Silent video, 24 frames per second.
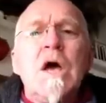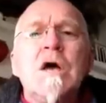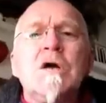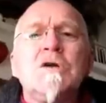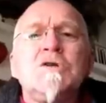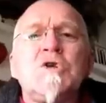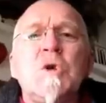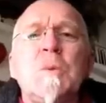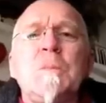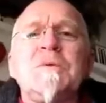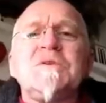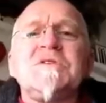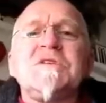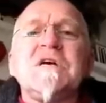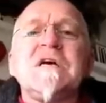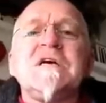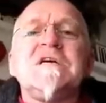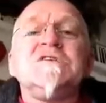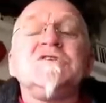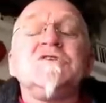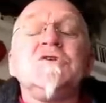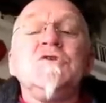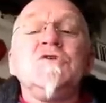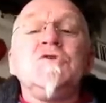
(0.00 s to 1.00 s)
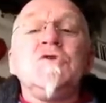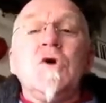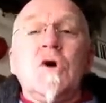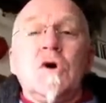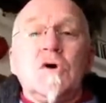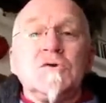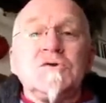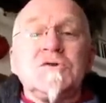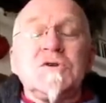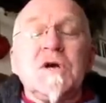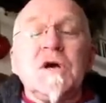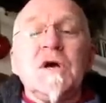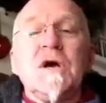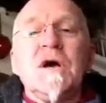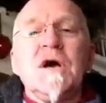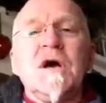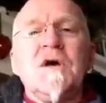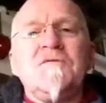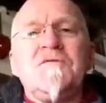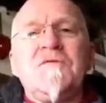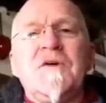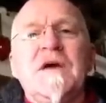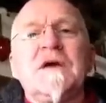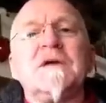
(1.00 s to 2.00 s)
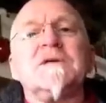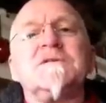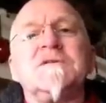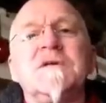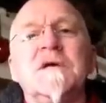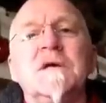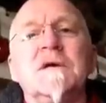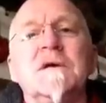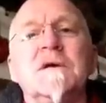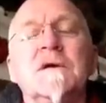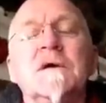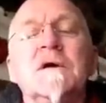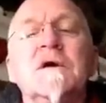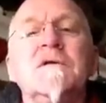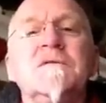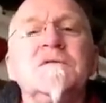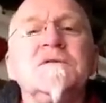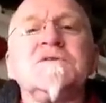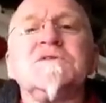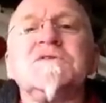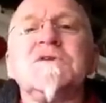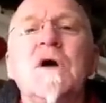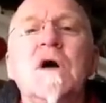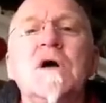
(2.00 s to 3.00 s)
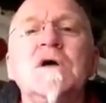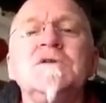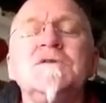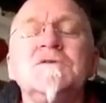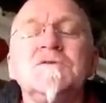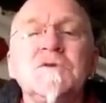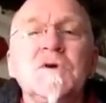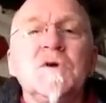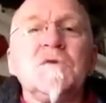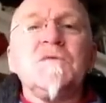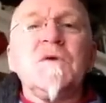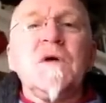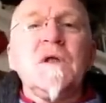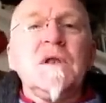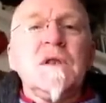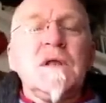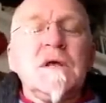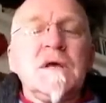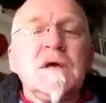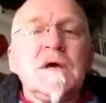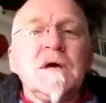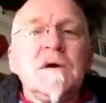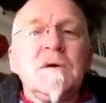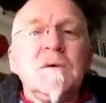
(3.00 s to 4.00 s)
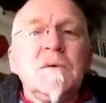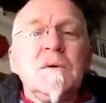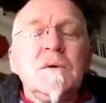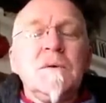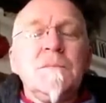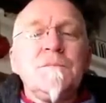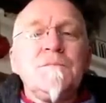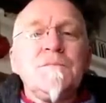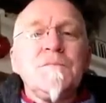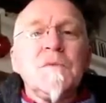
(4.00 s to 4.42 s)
Jupiter is not affecting the signs of Leo,